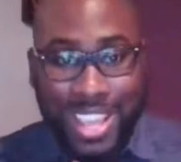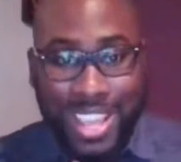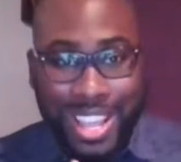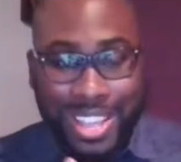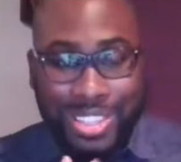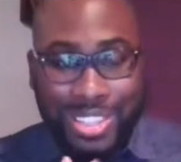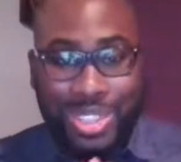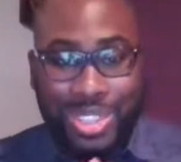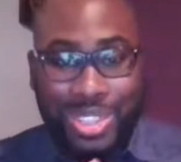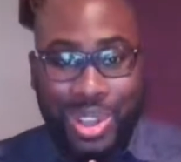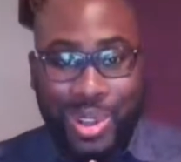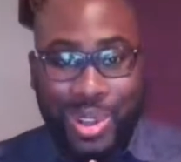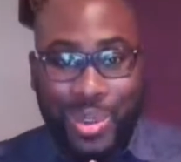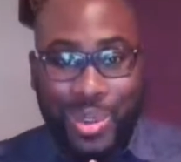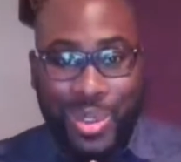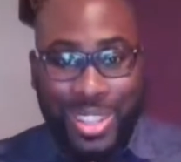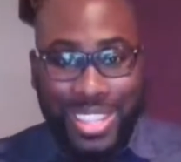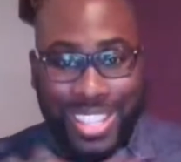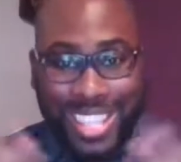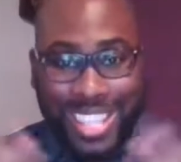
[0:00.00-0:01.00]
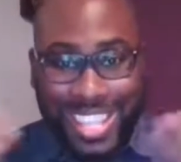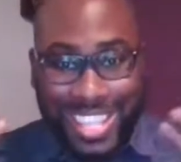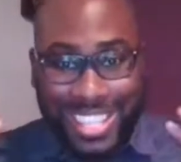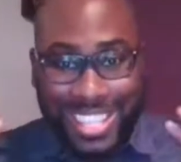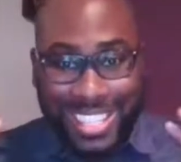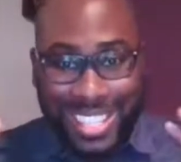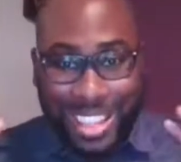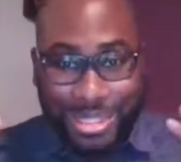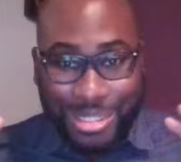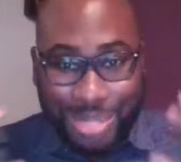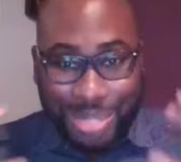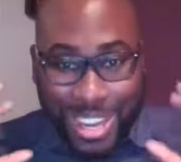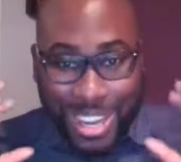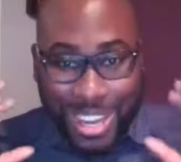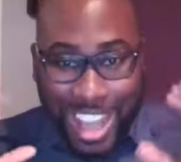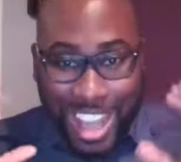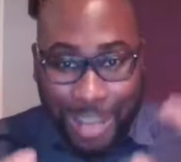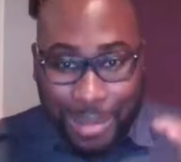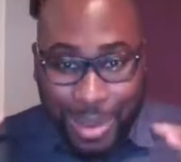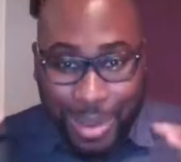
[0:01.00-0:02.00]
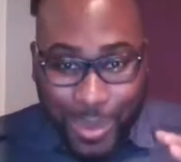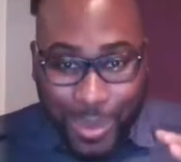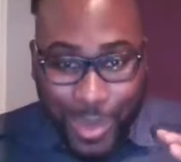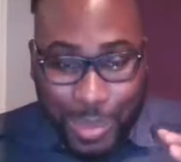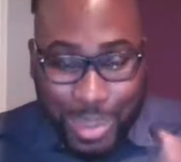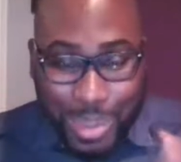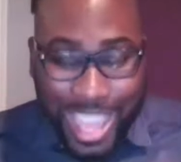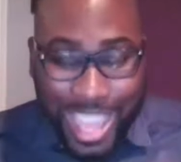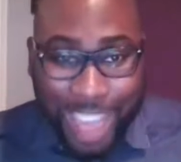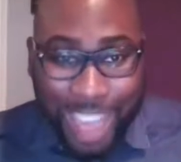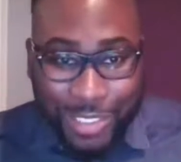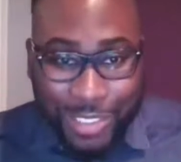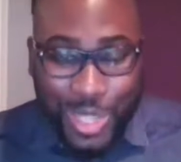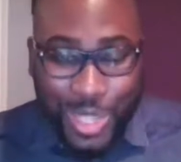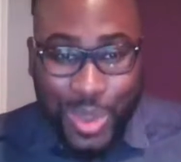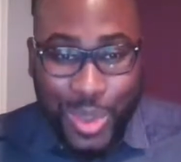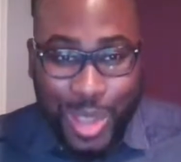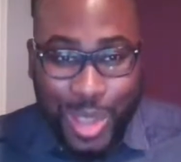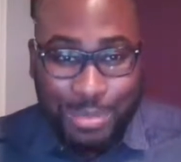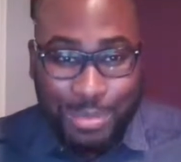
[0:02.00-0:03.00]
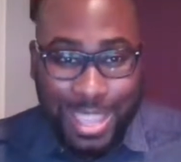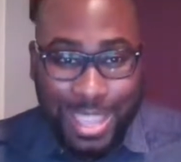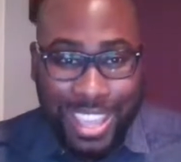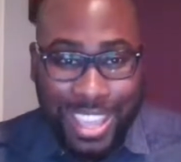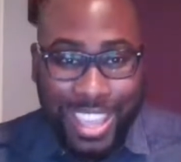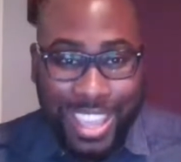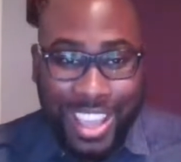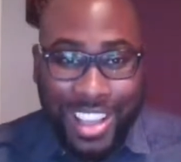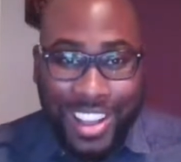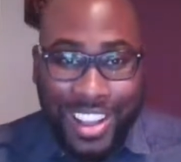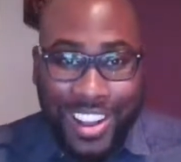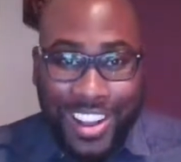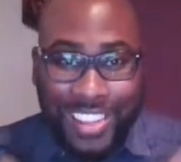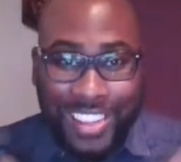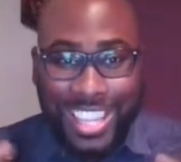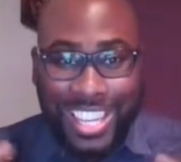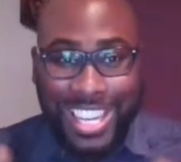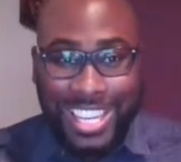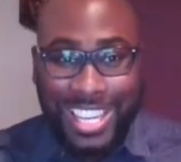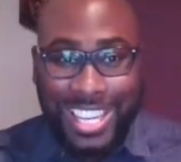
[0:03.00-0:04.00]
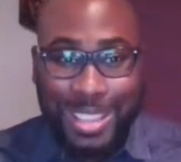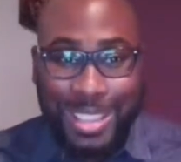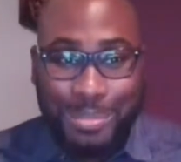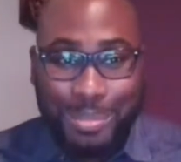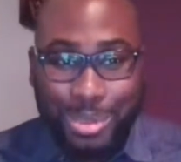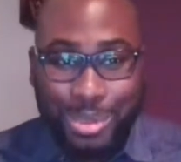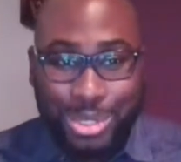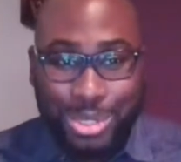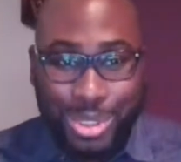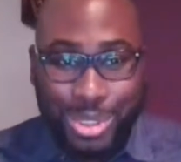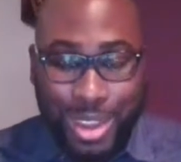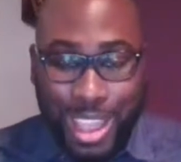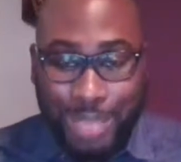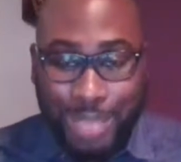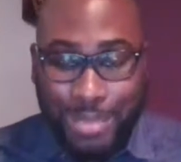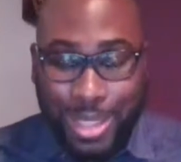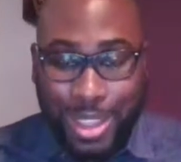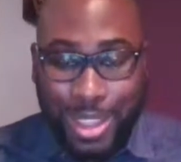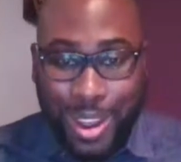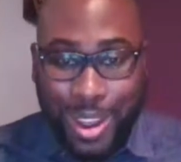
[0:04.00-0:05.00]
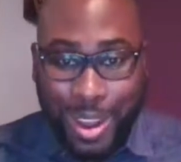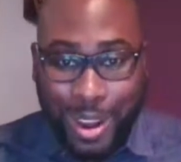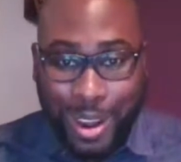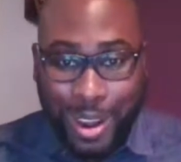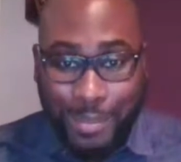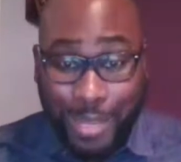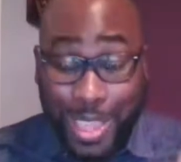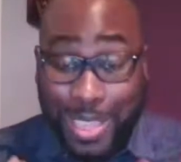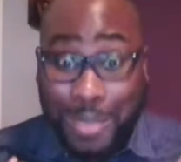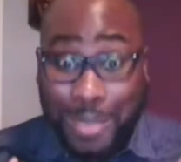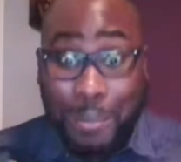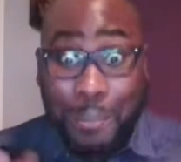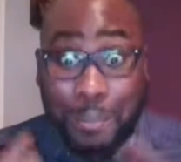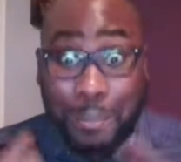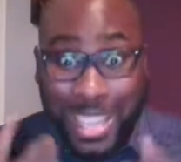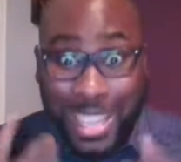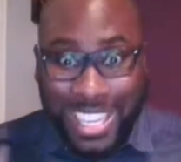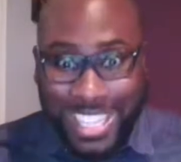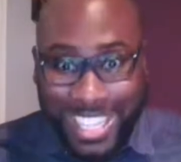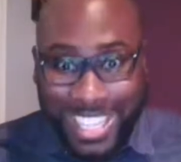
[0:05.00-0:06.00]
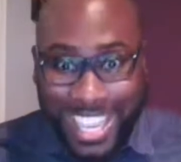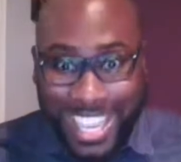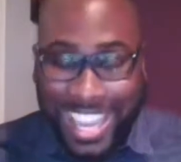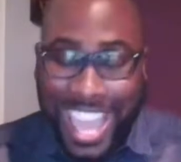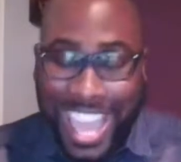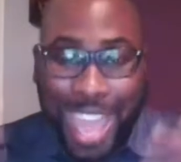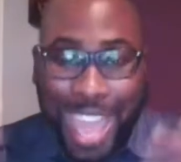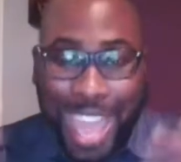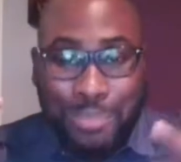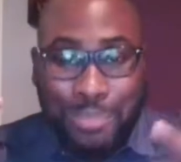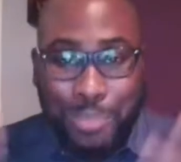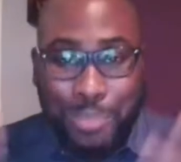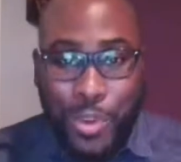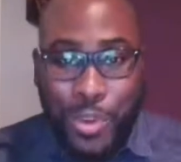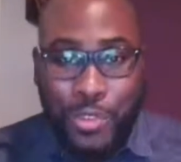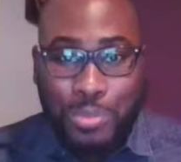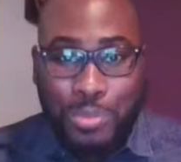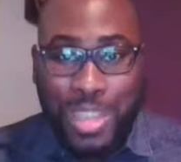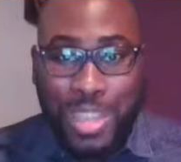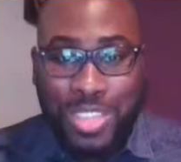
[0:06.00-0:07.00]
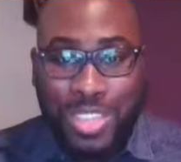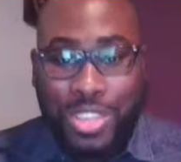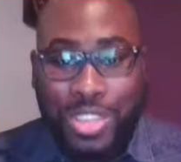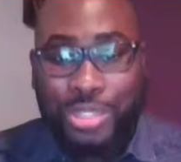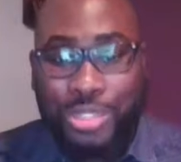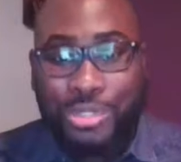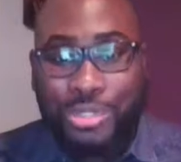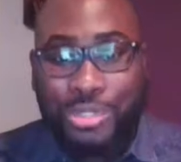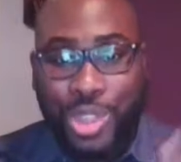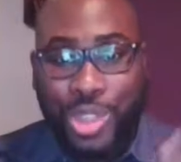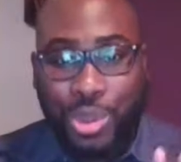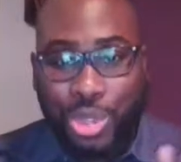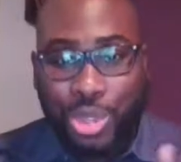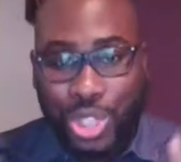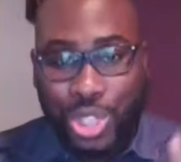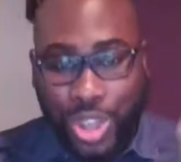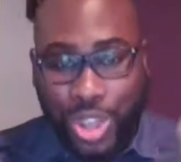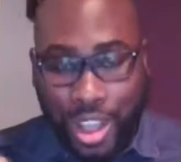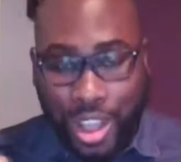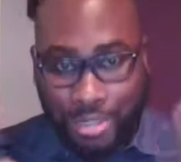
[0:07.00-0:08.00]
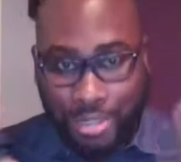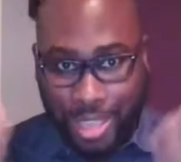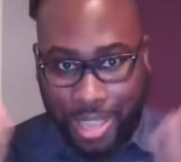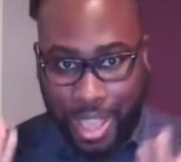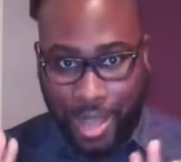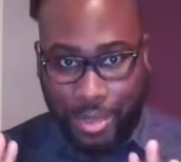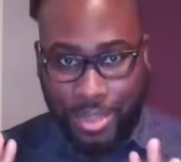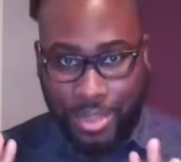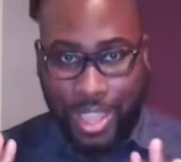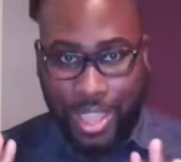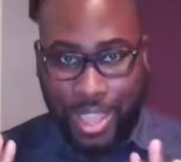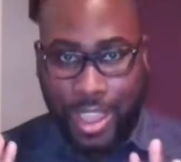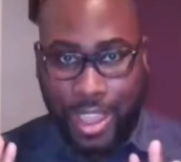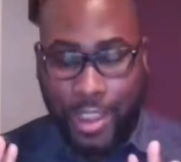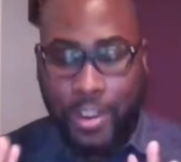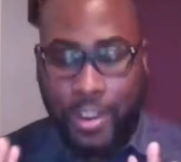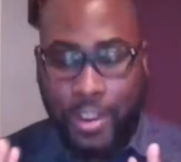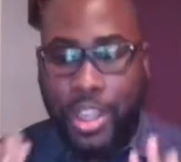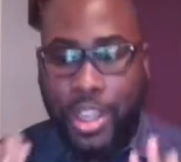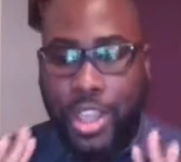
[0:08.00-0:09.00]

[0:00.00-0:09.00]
So these phenomenal women have joined me on the Deprescribing Army, the mission and movement, the future of healthcare,